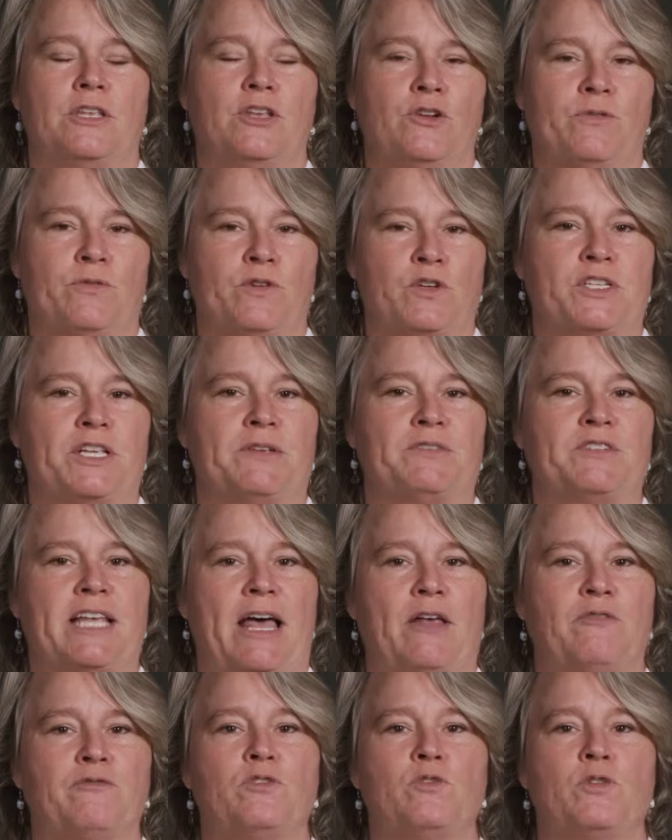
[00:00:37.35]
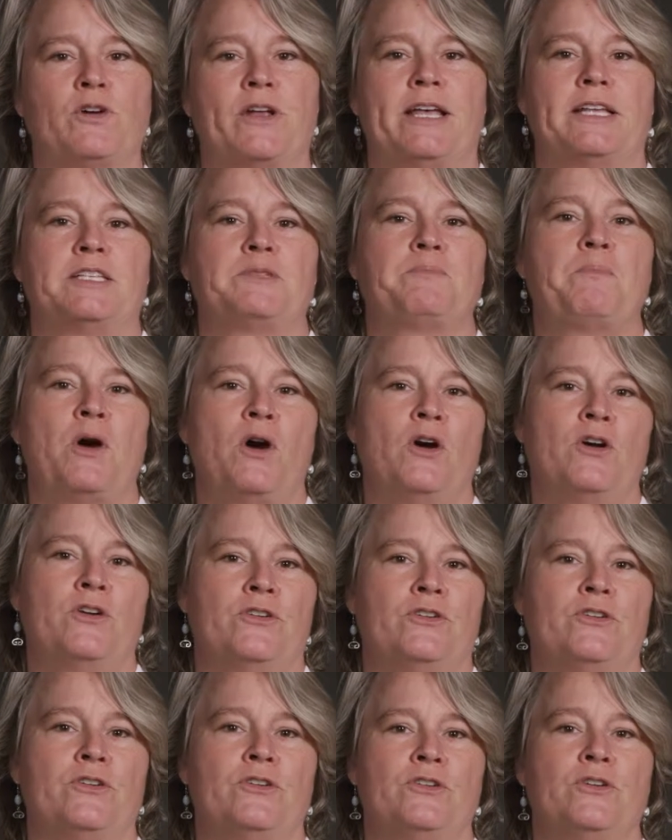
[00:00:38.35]
University of South Florida has
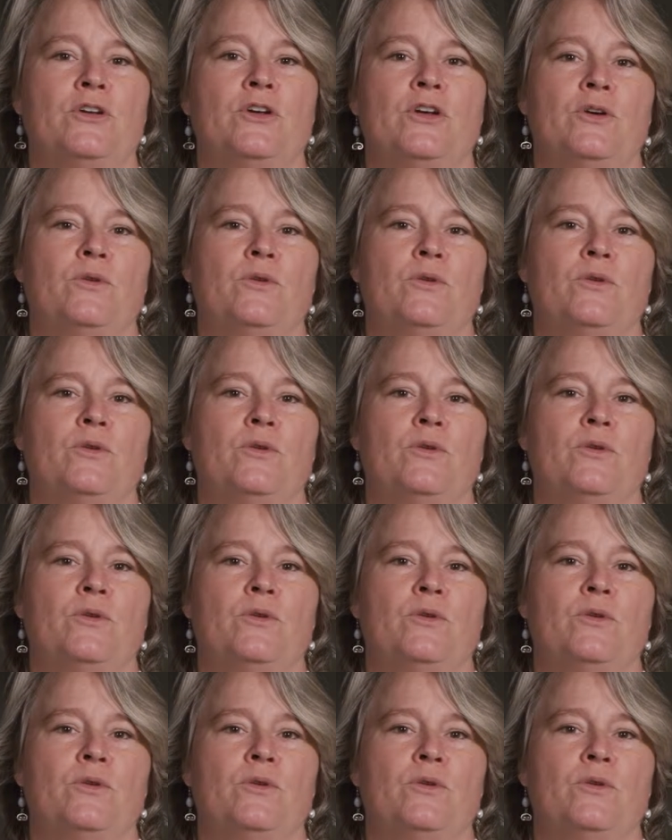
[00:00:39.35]
partnered